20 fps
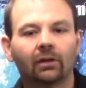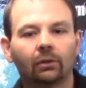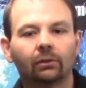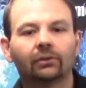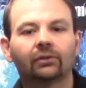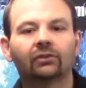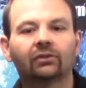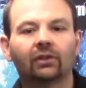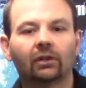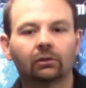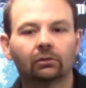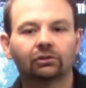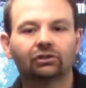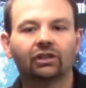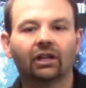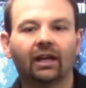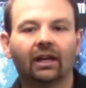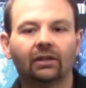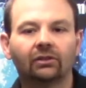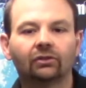subtle
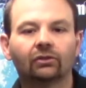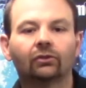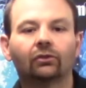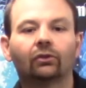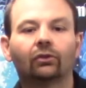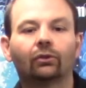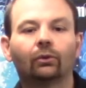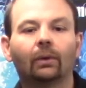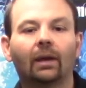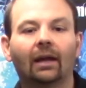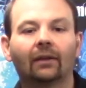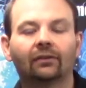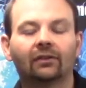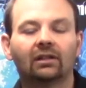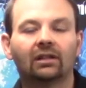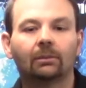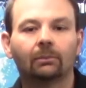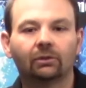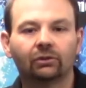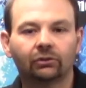changes throughout the
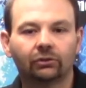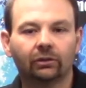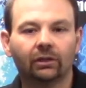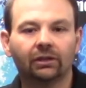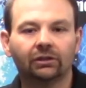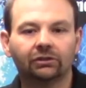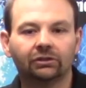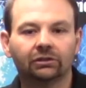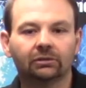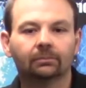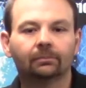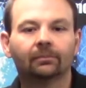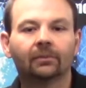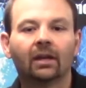demonstration.